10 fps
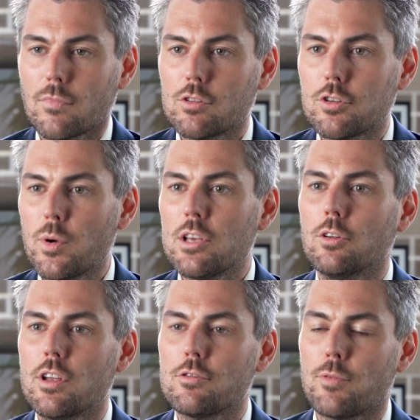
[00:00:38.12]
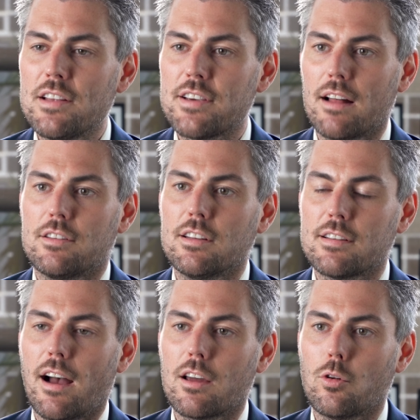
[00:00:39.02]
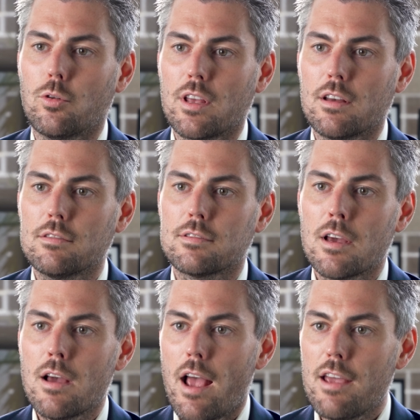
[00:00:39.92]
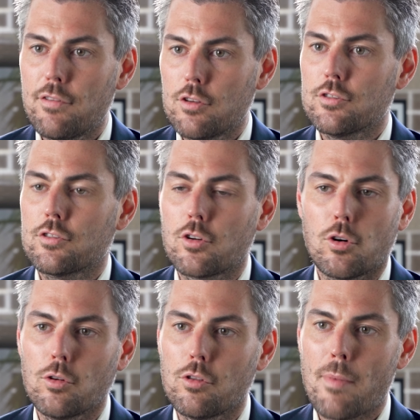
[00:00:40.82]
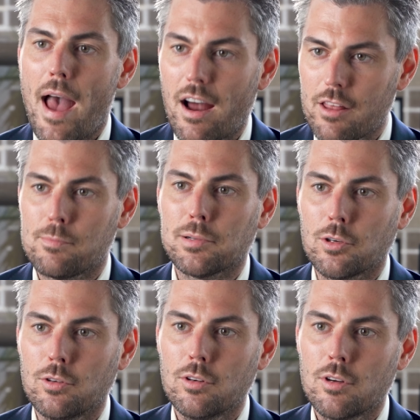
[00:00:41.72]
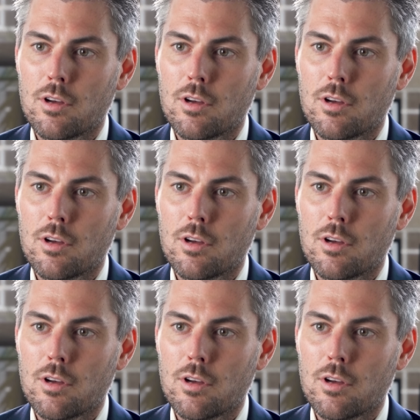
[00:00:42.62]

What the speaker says: So when you're looking to reach out to your target audience, if you just call them out of the blue,